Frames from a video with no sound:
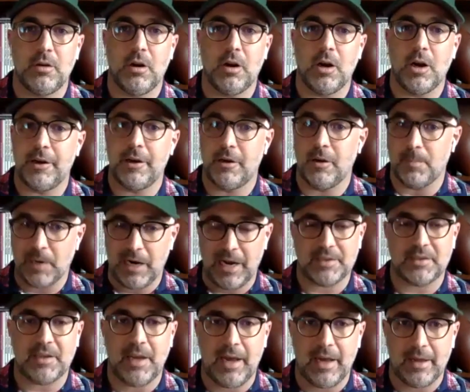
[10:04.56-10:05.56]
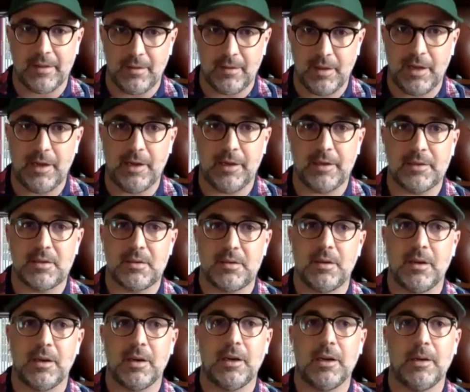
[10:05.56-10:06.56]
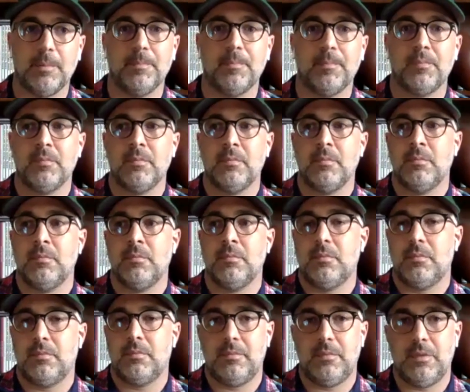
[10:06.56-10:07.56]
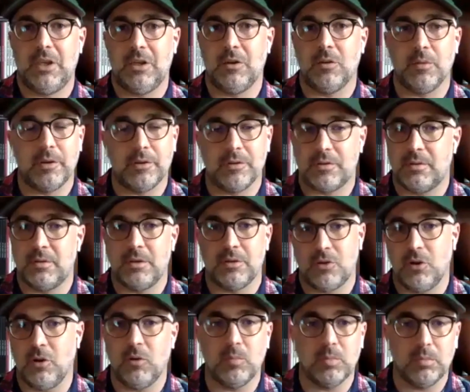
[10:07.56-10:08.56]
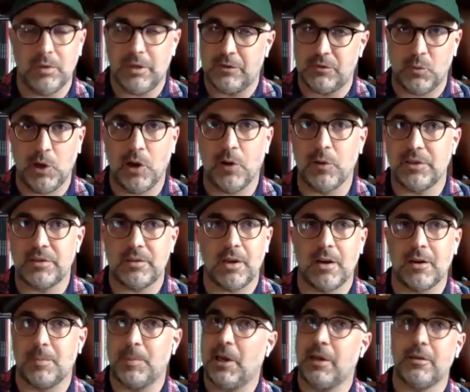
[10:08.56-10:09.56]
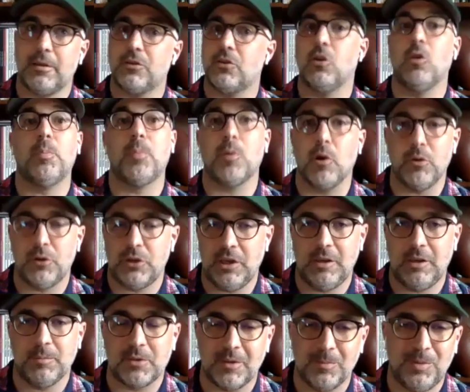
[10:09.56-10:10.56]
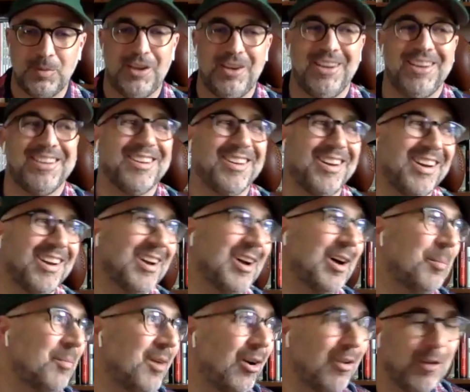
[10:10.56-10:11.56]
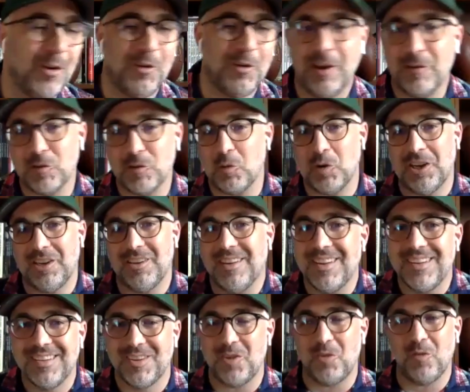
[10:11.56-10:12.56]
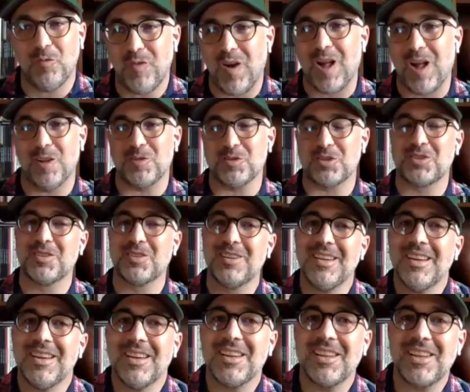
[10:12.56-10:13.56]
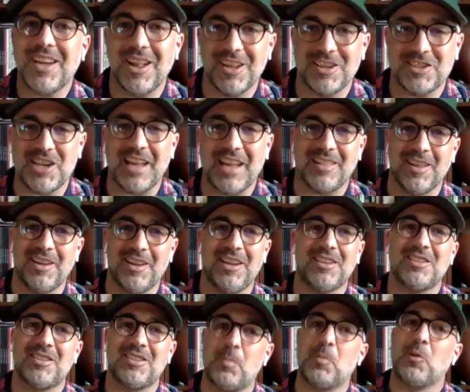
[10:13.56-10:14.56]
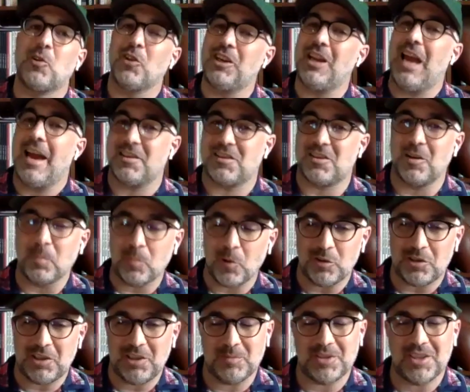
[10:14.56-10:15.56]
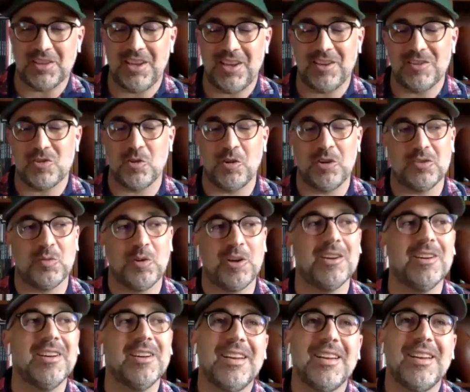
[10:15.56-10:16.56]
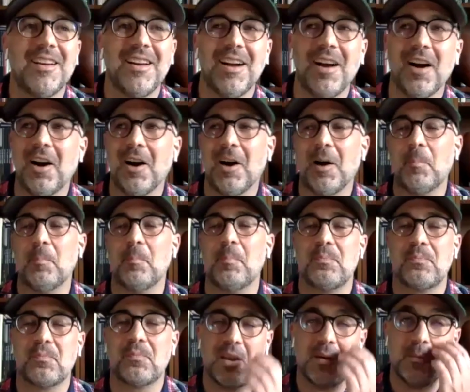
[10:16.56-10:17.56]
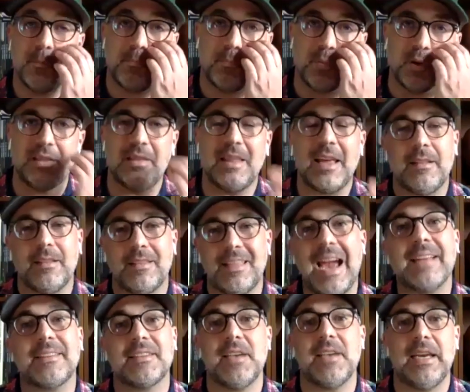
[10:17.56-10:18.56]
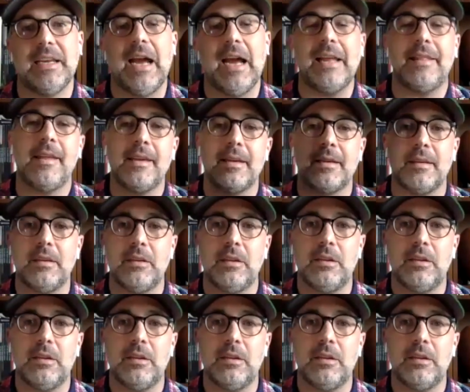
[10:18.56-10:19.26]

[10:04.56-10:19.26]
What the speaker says: on Nebraska athletics. You know, there's no, as we always talk about, there's no pro teams competing. Although everyone who follows college athletics typically has their pro teams that they enjoy as well. But that's it. I think